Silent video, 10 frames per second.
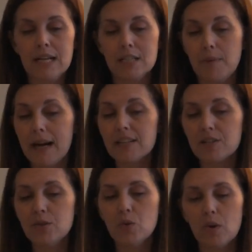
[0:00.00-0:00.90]

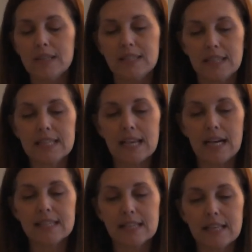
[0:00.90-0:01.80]
Tobias knew at once that this
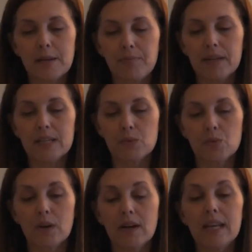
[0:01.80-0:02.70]
isolated place
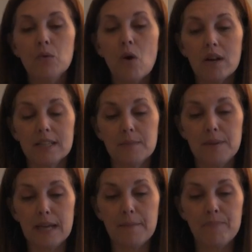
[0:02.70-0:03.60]
was where he wanted to
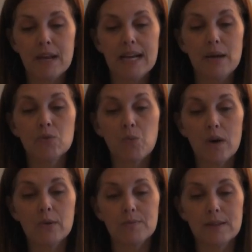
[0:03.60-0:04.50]
be. It was
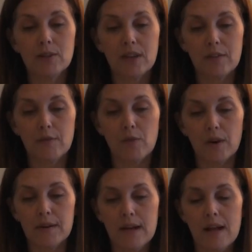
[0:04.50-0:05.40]
what he had been looking
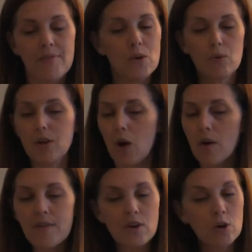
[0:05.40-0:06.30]
for. There were
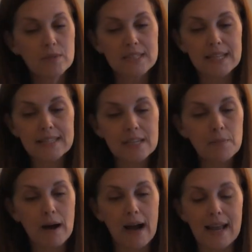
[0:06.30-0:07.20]
no other homesteads
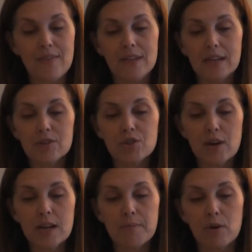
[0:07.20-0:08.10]
nearby, and the nearest
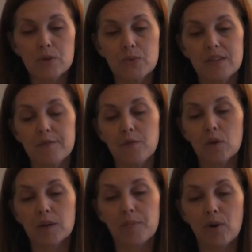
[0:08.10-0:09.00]
trading post was at
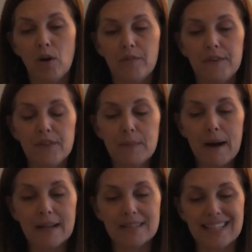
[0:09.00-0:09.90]
Fort Caprone, 50
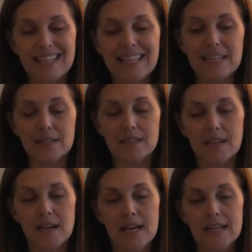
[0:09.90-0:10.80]
miles to the east.